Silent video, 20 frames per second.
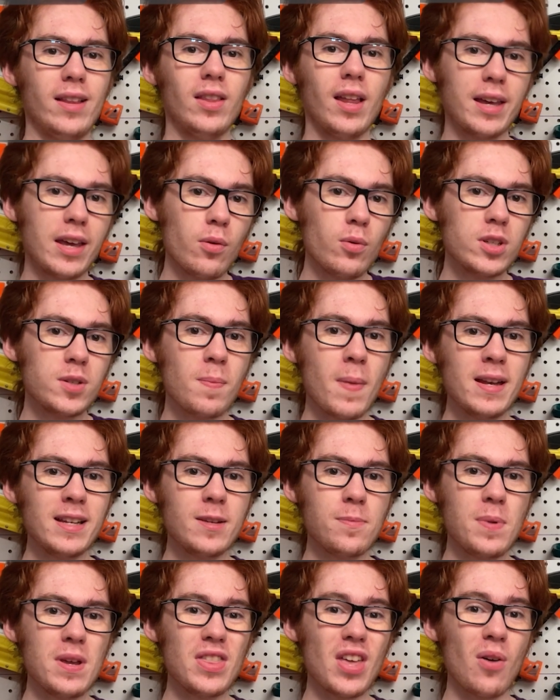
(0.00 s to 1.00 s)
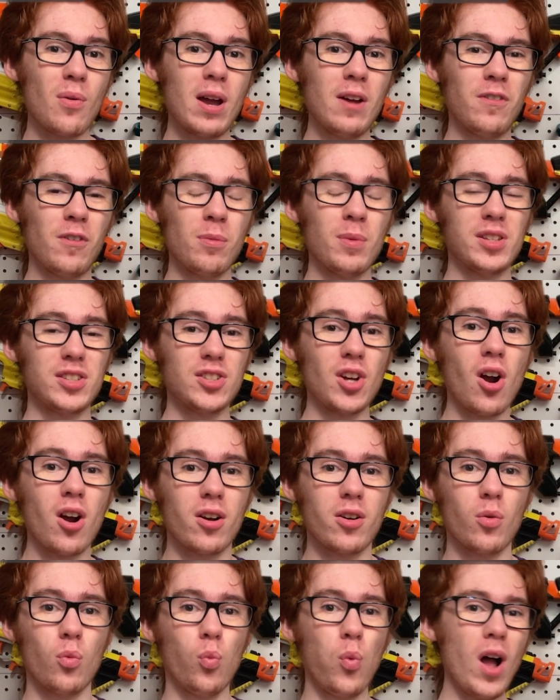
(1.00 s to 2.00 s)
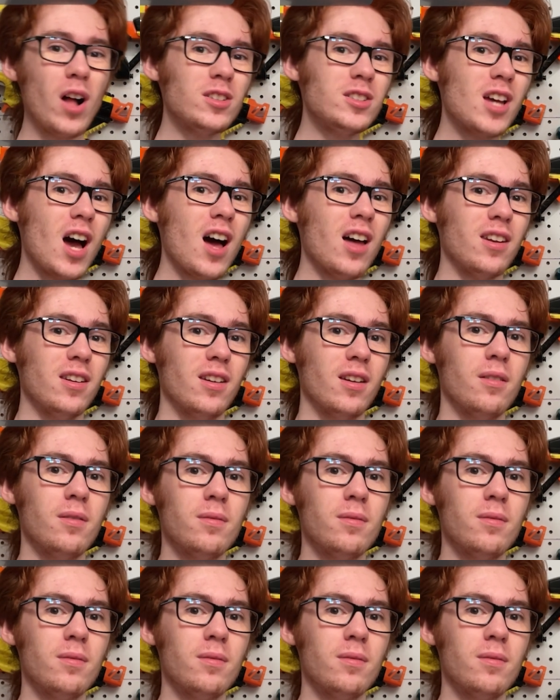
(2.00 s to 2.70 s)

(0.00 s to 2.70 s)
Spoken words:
like it was meant to be that way from the start. Well done!